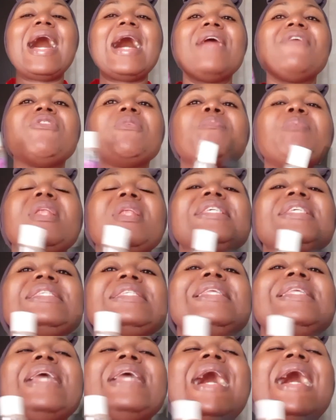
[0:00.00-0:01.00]
replacing
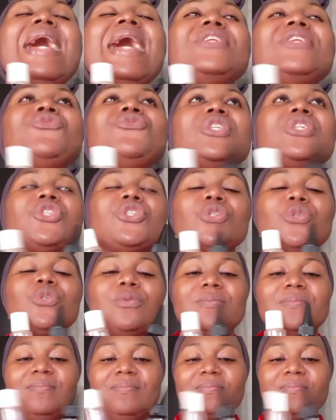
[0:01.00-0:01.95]
hydration